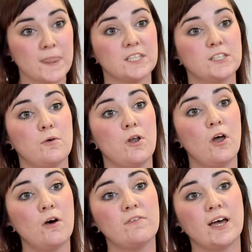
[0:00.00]
So a
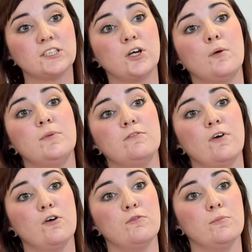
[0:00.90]
lot of our time and
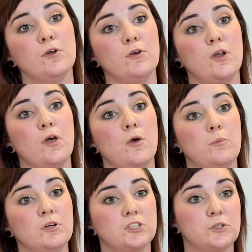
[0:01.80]
involvement
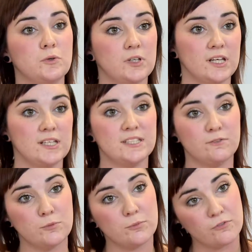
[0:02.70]
was talking at
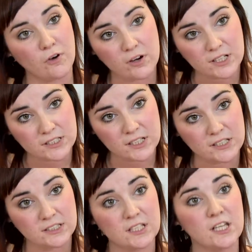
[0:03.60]
different
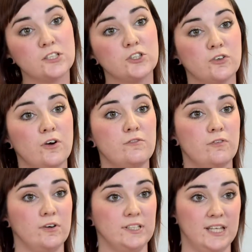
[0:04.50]
providers to try and
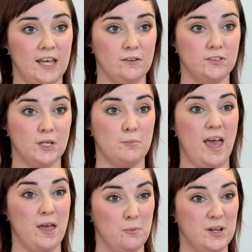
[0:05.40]
find out
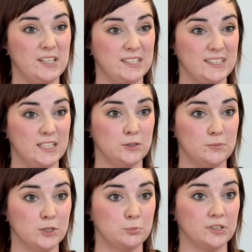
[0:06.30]
how we could set
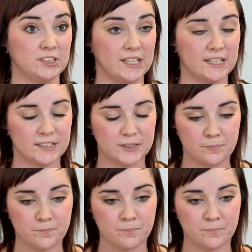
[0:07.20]
up this project.